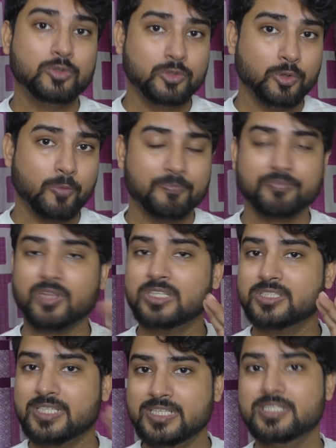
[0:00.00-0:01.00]
Odoo,
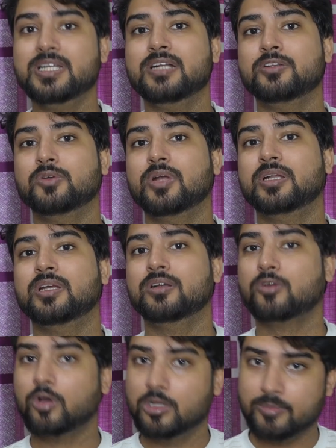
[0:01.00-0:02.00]
it's easier to get a
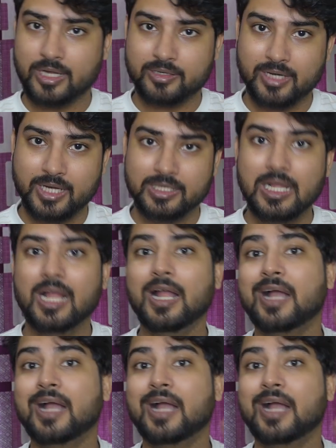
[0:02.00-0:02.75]
callback, right?